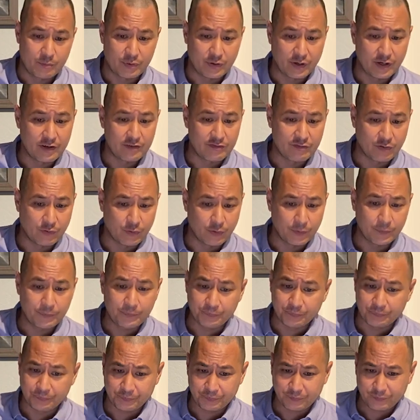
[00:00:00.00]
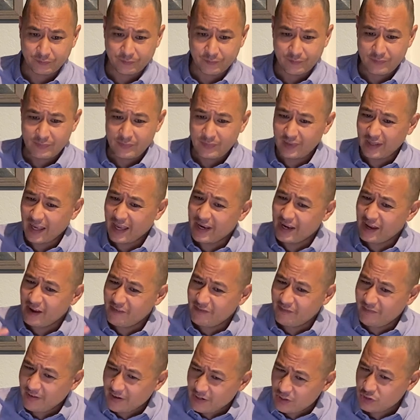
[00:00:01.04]
prayed for. And
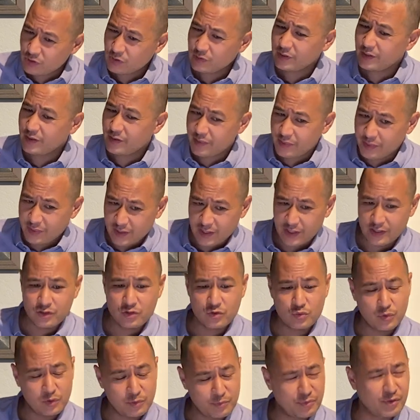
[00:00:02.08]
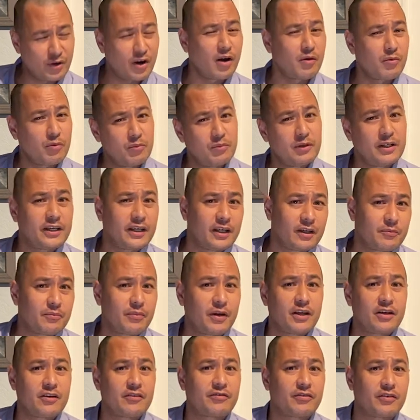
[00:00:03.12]
eventually things will probably get
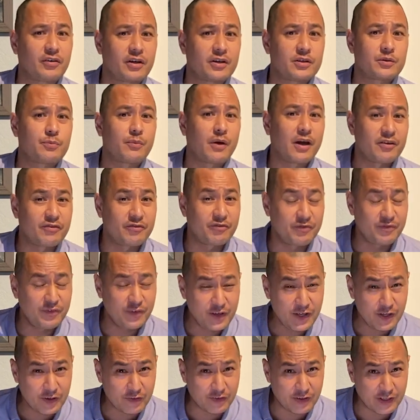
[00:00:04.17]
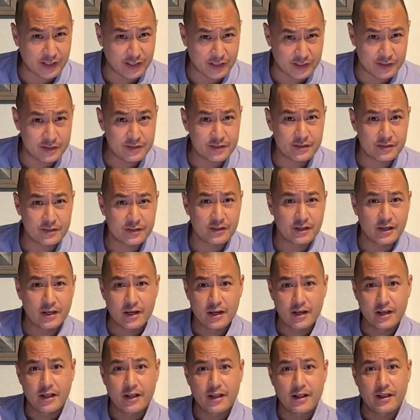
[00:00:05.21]
better for us. My fear is
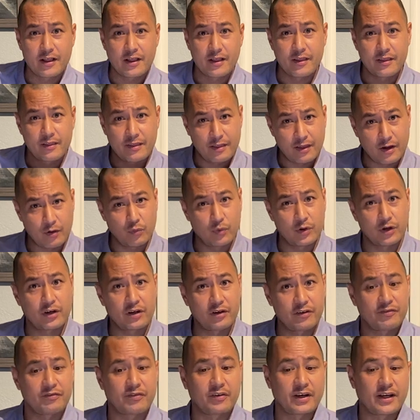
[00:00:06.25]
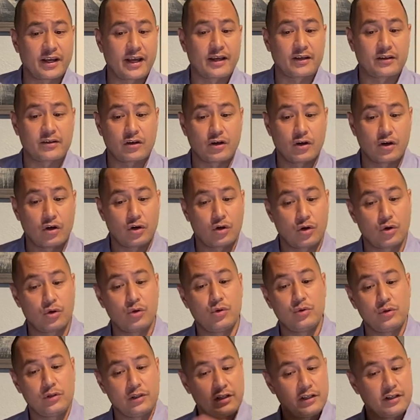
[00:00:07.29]
that we're going to forget
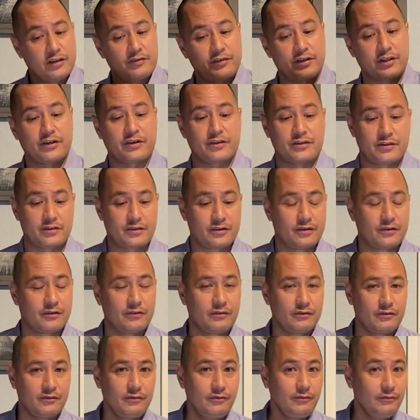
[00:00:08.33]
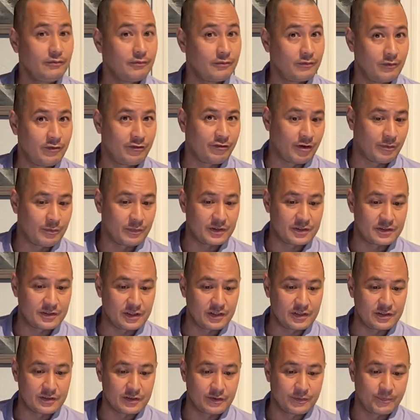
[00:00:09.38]
who delivered us from this
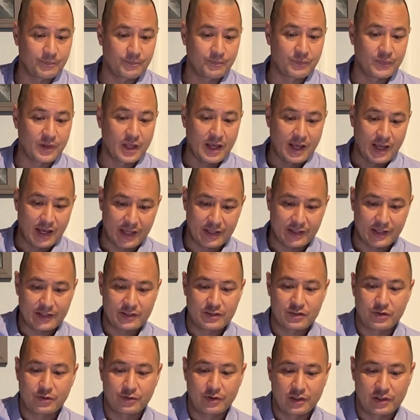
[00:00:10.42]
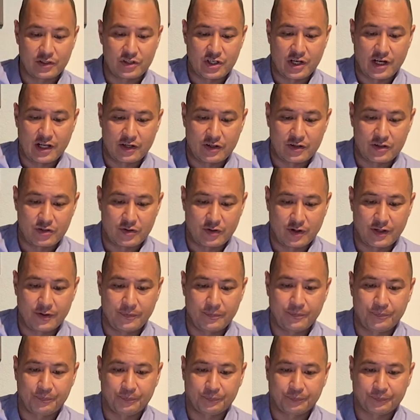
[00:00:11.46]
season. And that's the real challenge,
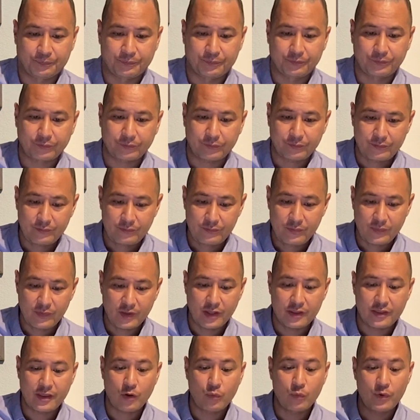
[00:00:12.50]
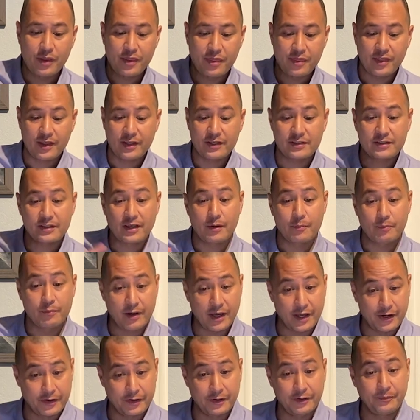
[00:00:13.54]
right? That when things get
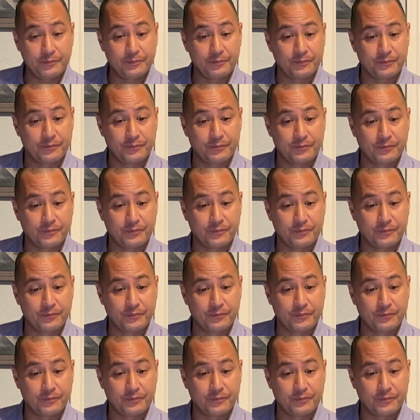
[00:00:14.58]
better,